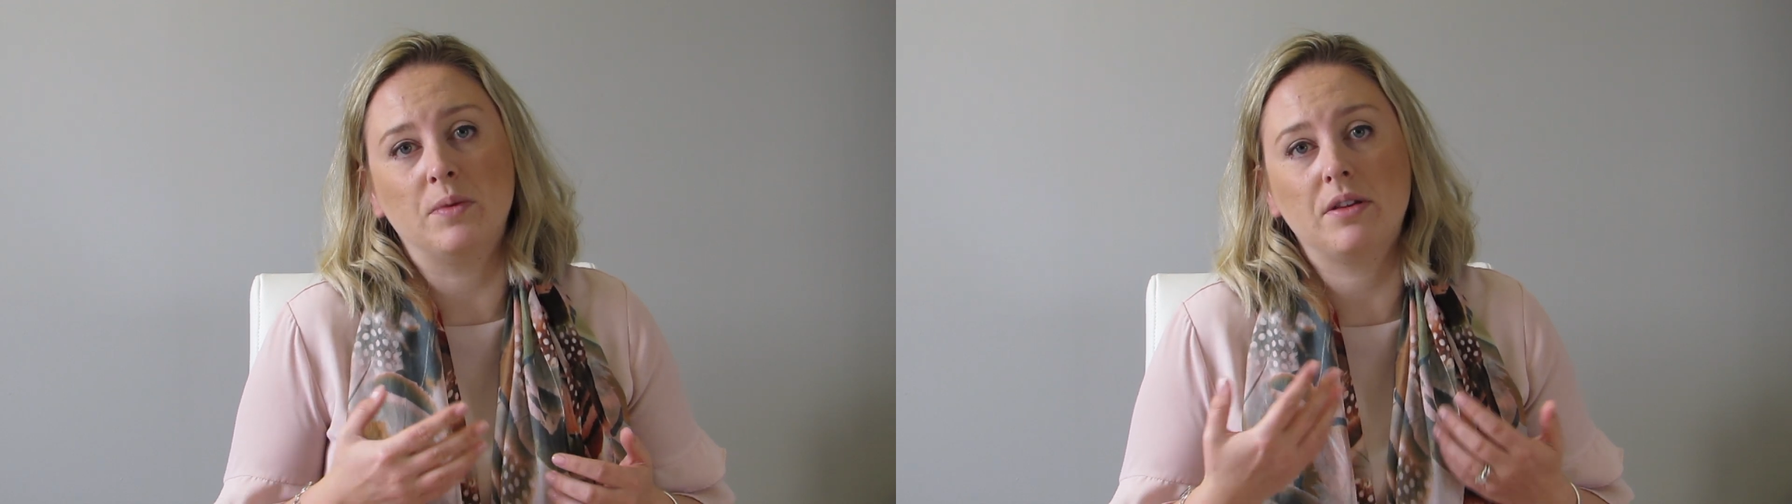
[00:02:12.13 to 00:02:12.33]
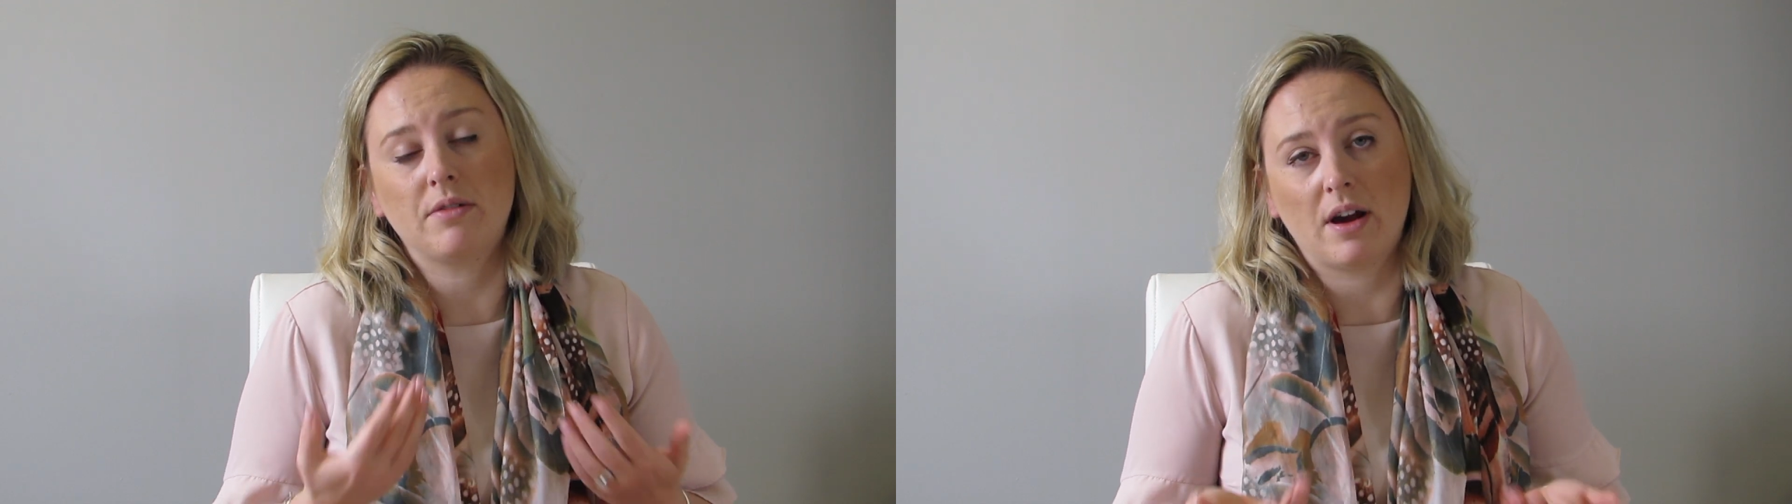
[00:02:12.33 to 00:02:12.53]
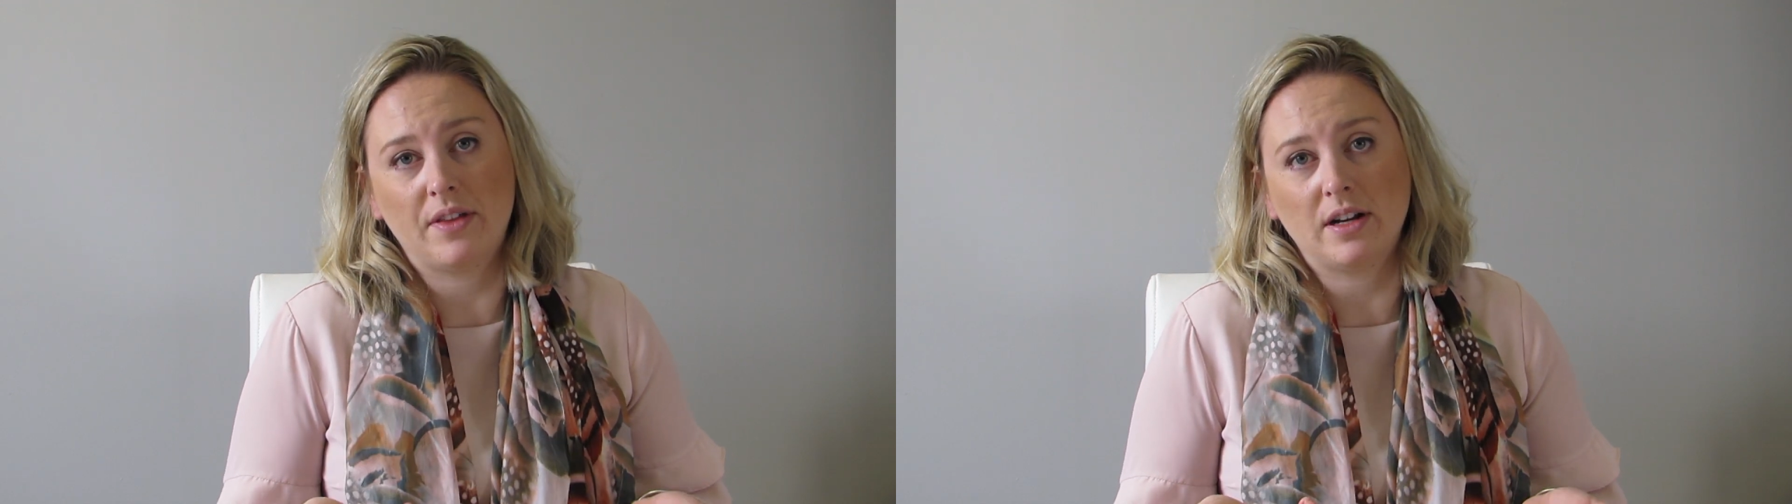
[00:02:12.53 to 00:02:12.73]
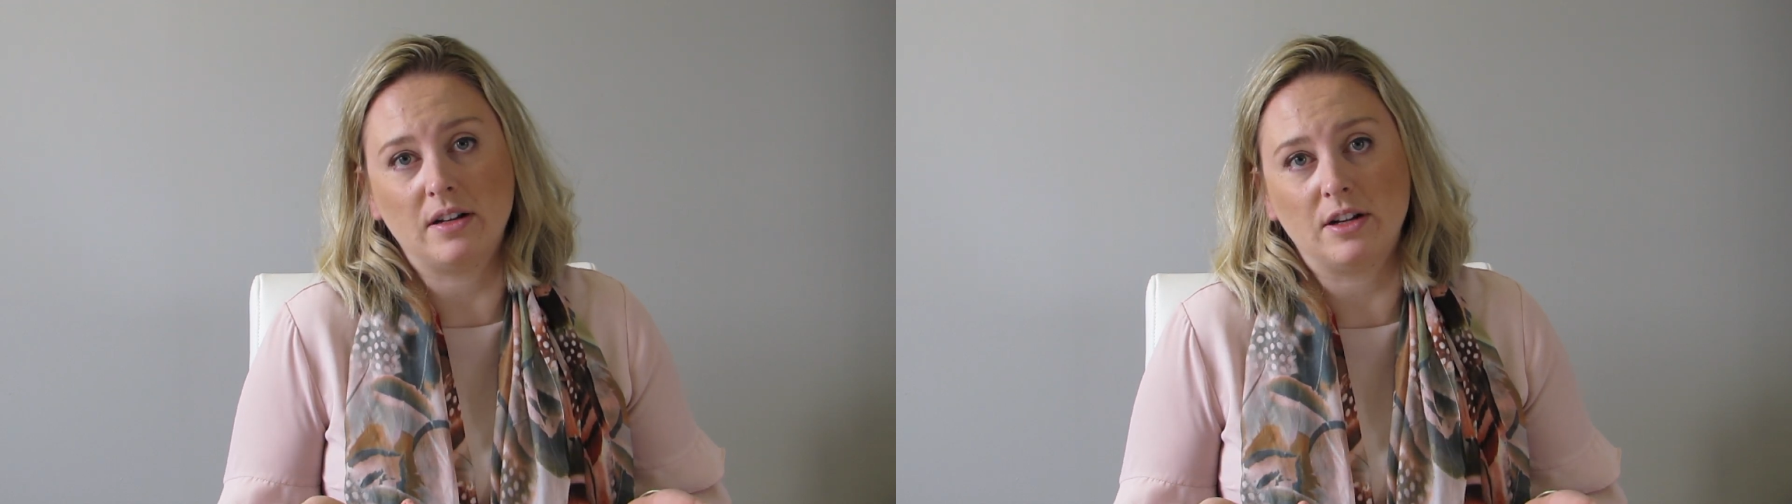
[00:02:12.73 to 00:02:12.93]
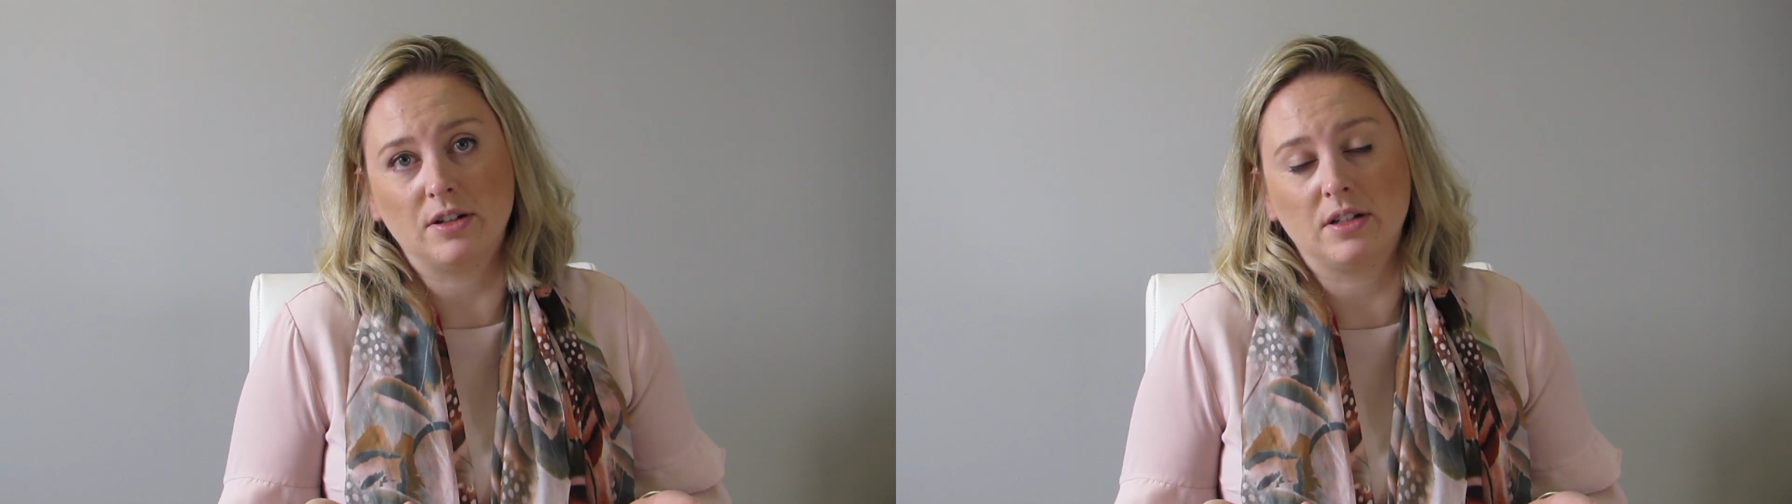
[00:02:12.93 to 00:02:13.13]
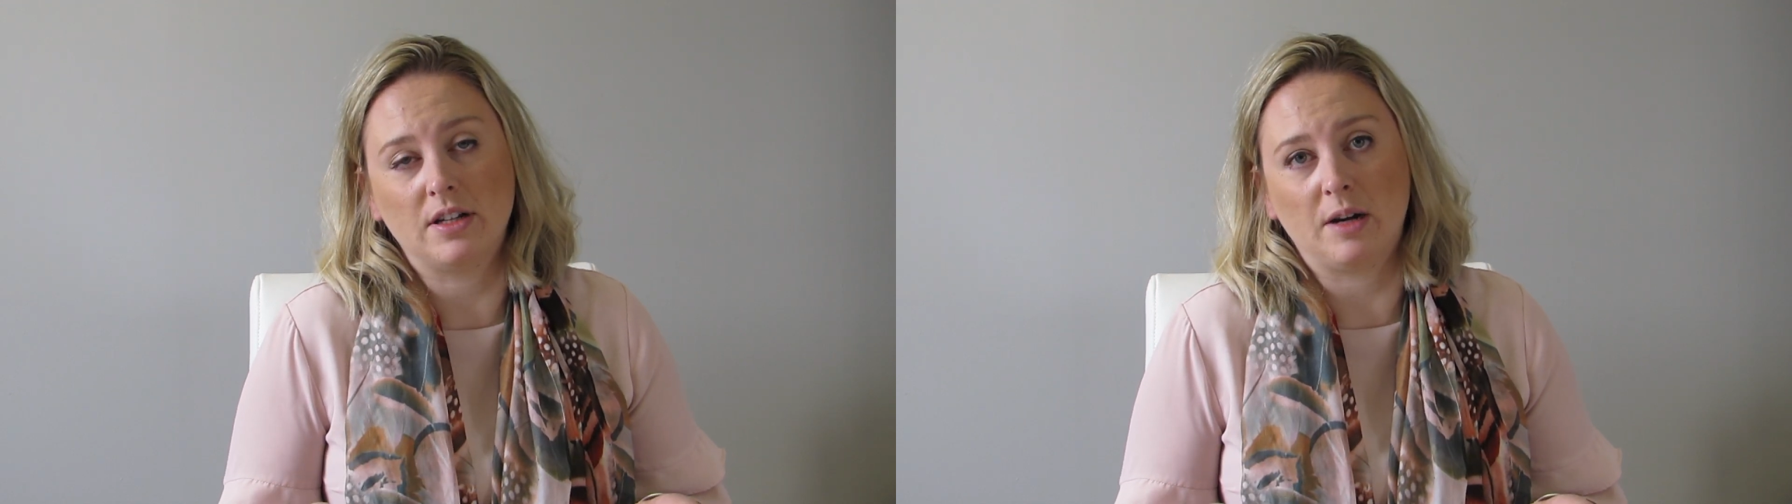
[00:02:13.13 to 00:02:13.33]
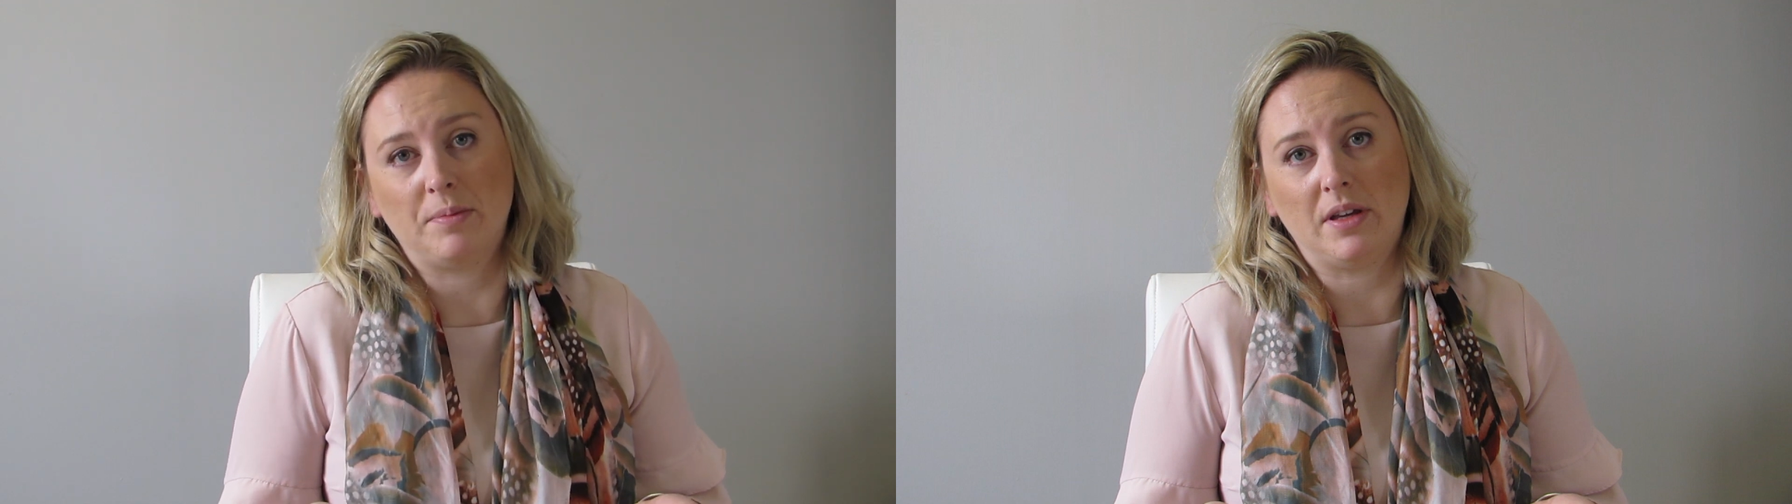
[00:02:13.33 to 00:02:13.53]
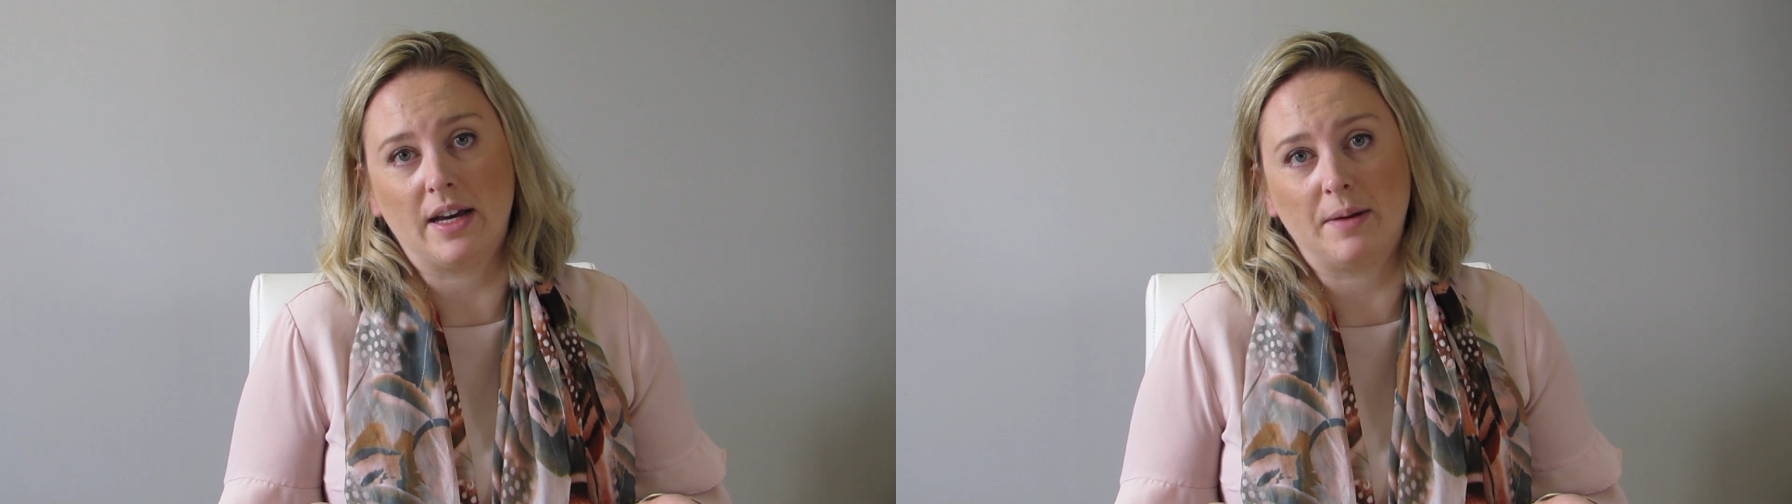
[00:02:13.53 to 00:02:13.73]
withdraw that initial TRP